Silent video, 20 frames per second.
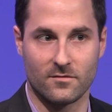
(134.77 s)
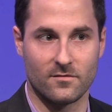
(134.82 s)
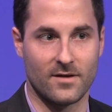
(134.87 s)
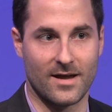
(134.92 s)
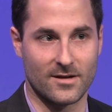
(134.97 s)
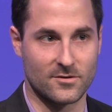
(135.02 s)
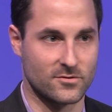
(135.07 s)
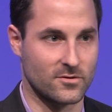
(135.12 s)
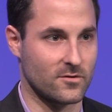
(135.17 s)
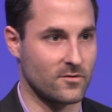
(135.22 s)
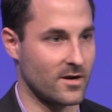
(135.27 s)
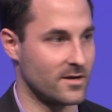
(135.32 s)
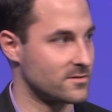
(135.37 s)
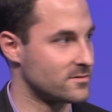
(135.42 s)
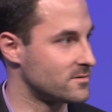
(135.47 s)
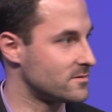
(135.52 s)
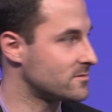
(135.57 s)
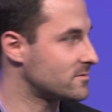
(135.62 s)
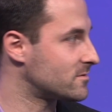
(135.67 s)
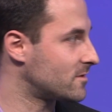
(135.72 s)
financial
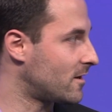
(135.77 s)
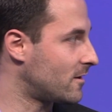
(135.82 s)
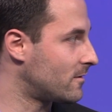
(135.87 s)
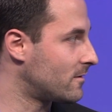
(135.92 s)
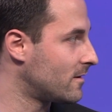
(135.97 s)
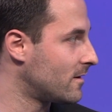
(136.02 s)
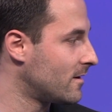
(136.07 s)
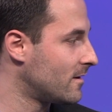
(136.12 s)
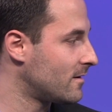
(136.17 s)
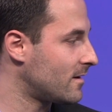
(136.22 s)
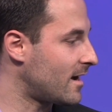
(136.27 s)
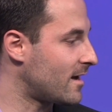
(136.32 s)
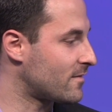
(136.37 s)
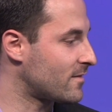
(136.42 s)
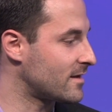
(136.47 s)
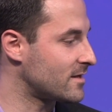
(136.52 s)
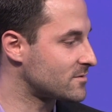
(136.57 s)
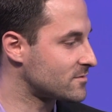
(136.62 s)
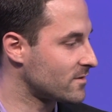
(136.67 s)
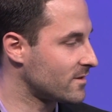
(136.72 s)
crisis. So okay, I
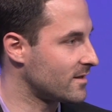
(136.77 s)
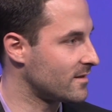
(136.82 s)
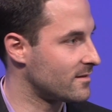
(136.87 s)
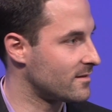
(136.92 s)
think it's really